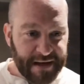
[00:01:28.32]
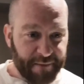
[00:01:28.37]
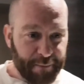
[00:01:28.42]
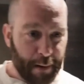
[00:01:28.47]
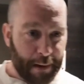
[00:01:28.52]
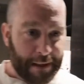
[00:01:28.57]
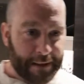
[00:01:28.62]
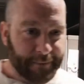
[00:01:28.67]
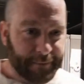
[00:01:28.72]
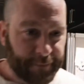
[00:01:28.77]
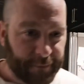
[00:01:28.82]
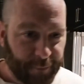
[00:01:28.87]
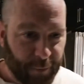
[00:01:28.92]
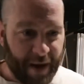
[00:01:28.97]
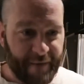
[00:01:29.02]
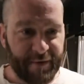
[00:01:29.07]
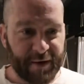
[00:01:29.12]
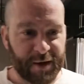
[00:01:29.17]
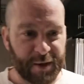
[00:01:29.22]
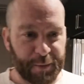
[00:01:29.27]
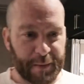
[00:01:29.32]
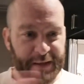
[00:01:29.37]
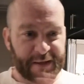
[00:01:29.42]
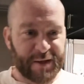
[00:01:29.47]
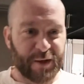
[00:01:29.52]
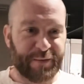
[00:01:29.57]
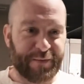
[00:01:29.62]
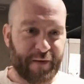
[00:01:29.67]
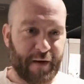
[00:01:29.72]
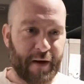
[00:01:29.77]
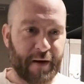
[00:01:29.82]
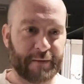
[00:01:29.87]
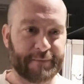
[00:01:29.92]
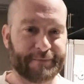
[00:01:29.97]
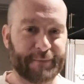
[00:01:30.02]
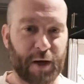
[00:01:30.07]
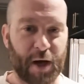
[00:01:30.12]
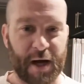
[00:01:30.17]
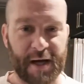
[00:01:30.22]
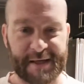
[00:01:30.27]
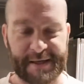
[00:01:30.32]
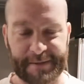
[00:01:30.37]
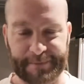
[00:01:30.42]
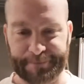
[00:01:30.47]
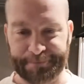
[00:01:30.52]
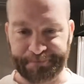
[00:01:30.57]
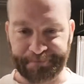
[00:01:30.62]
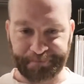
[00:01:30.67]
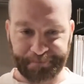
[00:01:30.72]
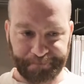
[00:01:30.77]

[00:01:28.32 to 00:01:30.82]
everybody? We having a good week so far? Awesome.